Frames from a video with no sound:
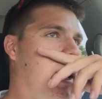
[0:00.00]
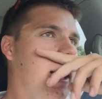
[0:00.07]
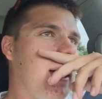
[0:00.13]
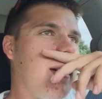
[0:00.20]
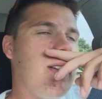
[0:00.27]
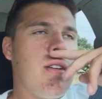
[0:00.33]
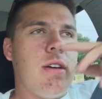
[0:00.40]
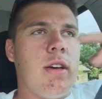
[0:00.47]
I
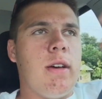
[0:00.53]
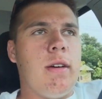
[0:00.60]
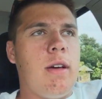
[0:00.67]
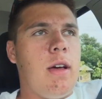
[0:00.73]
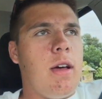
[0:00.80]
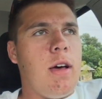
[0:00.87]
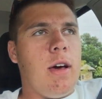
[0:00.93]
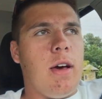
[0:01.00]
go
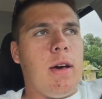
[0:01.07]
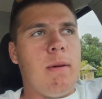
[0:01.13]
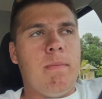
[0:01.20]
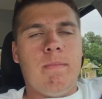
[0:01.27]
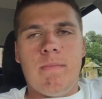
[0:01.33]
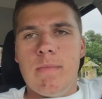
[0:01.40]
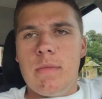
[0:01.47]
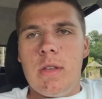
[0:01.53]
to
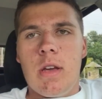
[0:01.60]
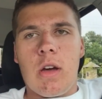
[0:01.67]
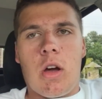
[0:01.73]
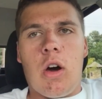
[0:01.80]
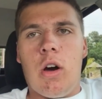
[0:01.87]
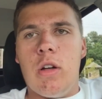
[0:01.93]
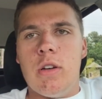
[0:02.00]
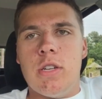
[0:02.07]
a
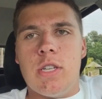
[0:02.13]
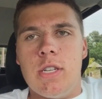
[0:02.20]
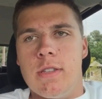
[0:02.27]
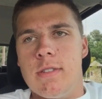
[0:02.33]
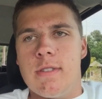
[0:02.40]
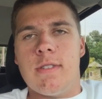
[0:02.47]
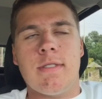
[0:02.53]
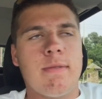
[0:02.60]
college
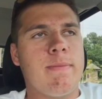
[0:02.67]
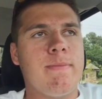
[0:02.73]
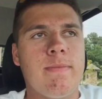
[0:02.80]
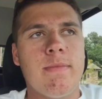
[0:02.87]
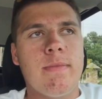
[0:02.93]
that's